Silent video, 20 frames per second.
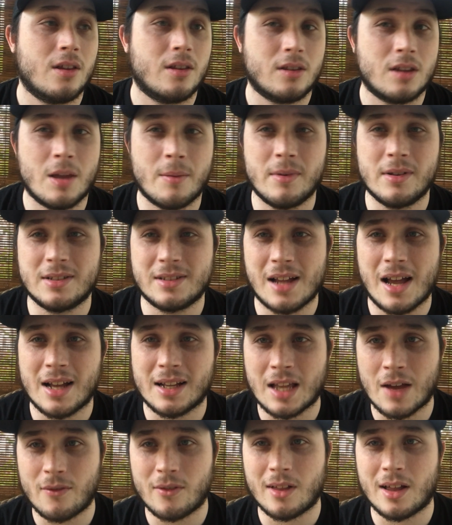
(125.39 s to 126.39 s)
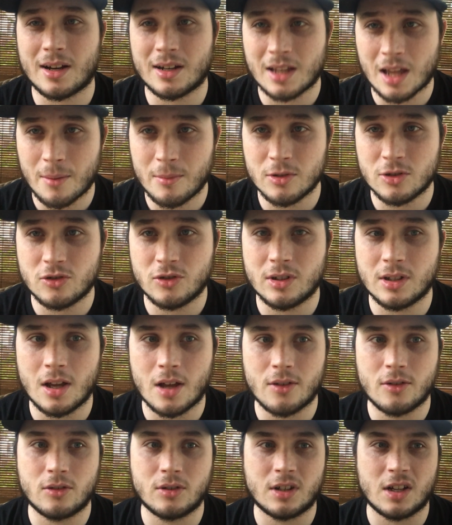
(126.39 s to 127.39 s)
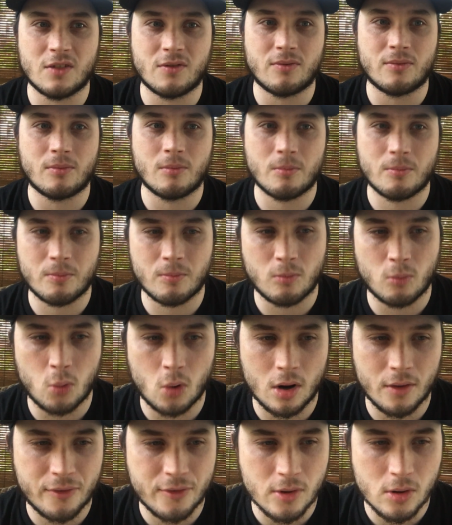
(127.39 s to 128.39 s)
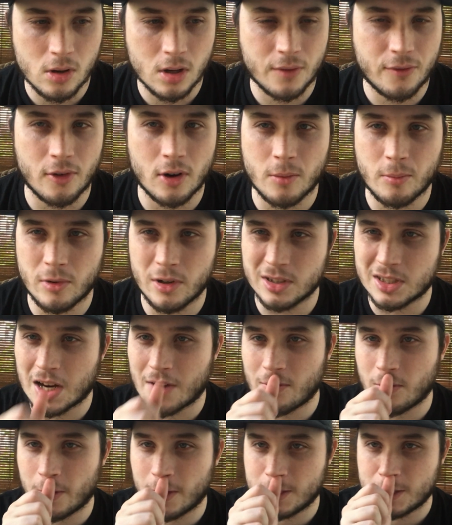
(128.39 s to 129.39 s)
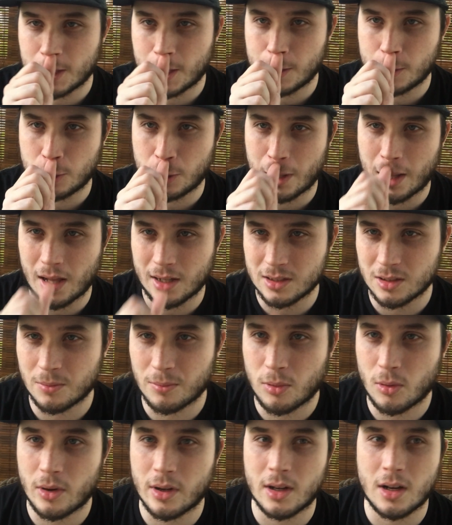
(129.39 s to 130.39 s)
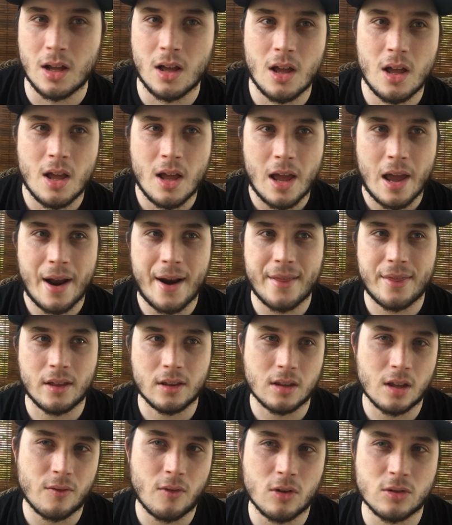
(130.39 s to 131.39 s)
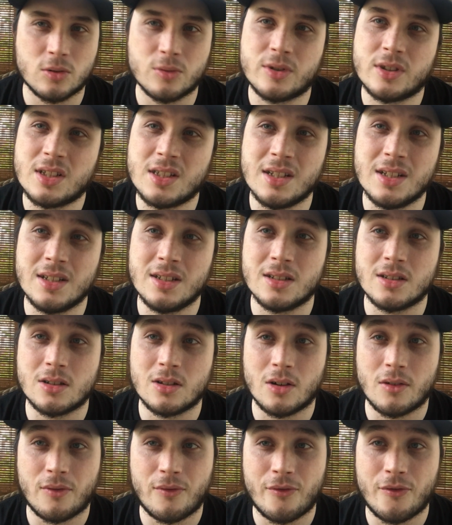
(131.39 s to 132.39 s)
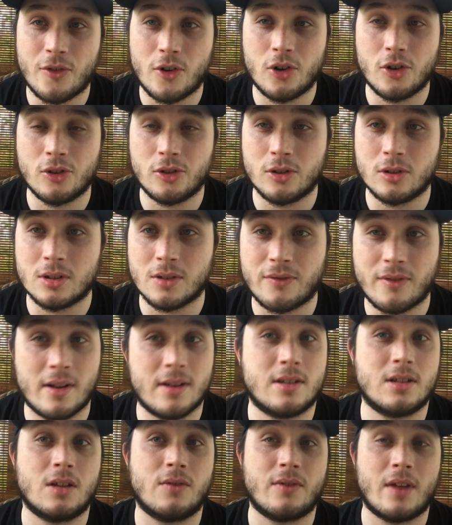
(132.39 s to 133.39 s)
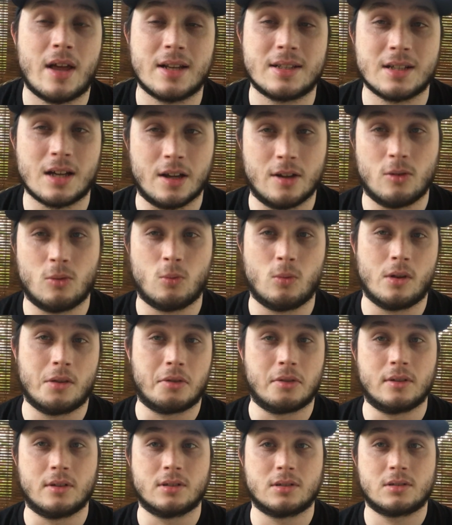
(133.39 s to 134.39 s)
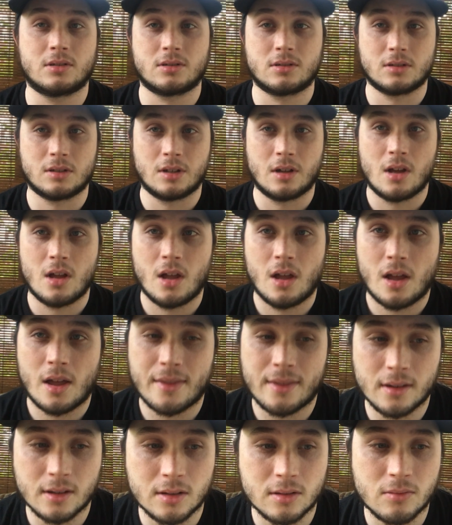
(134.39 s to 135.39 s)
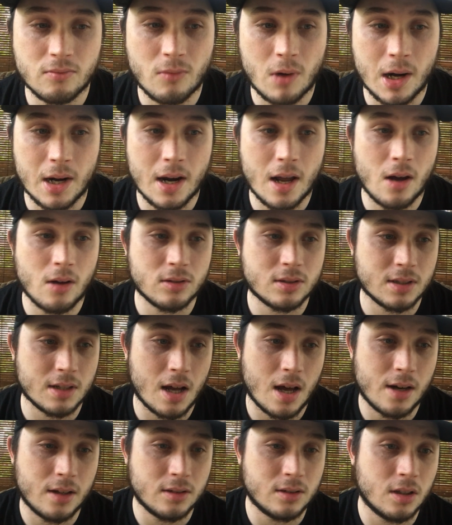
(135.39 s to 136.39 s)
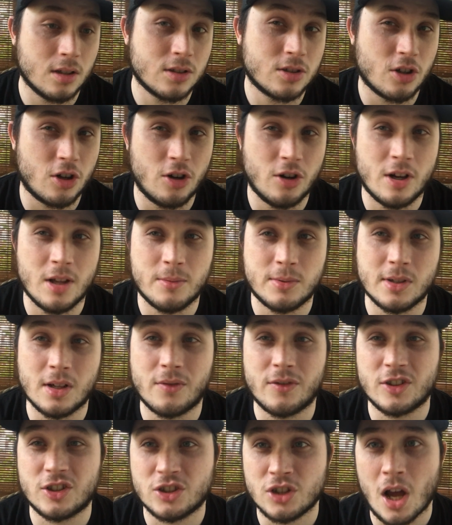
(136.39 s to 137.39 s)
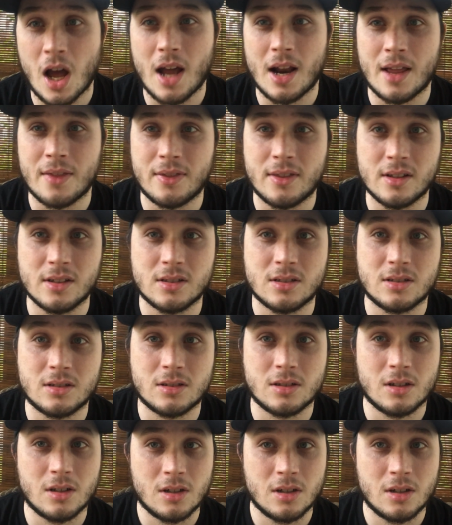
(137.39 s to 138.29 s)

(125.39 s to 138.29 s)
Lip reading: Him and Zack have a lot of chemistry together. They were feuding for the British Heavyweight title at some point, and I think they've also teased further defenses of that title with this. I think right now Sanada does earn himself a shot at this.